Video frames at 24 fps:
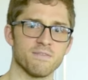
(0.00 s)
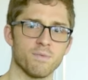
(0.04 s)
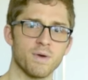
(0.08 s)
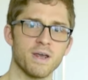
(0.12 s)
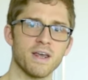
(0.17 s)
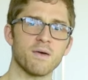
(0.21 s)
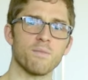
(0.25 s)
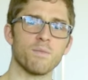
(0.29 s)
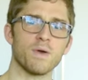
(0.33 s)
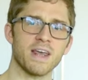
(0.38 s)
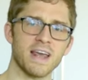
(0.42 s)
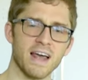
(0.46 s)

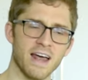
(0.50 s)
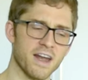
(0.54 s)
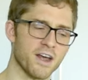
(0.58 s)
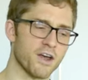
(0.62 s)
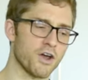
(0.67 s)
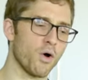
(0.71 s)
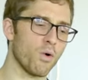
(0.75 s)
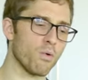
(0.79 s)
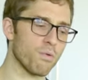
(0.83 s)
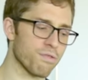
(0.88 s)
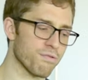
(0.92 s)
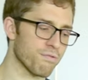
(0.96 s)
we, we kind of
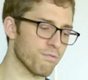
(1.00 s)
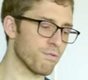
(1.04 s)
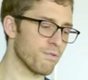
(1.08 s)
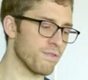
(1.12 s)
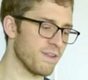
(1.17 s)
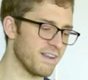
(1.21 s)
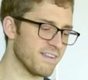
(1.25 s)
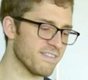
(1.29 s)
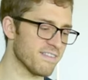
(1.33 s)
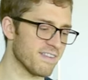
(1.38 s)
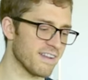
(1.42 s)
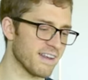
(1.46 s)
go through
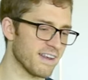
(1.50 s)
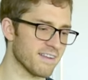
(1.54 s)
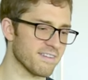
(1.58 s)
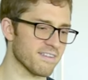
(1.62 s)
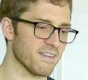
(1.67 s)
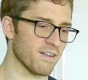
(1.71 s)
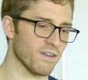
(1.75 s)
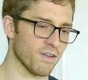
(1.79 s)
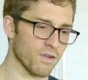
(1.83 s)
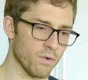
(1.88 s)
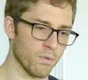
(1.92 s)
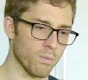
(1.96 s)
these things
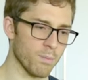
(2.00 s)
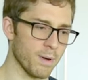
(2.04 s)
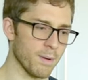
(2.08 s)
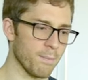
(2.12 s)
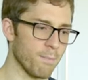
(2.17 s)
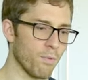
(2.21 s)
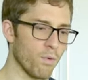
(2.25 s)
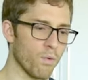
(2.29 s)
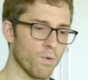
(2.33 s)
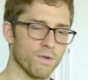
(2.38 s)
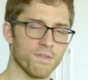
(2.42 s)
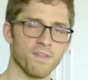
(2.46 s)
a little bit
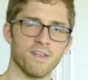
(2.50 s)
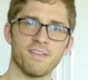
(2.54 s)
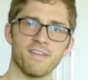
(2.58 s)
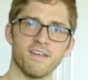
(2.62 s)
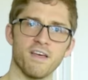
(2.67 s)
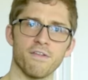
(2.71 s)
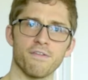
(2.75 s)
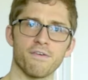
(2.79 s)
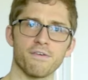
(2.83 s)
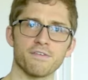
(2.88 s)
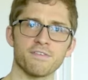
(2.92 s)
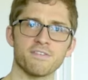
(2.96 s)
more than the
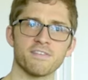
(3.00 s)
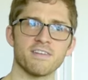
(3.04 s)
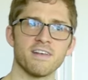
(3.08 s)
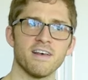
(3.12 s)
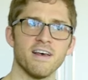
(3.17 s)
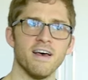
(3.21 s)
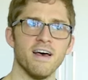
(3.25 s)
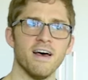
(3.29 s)
others.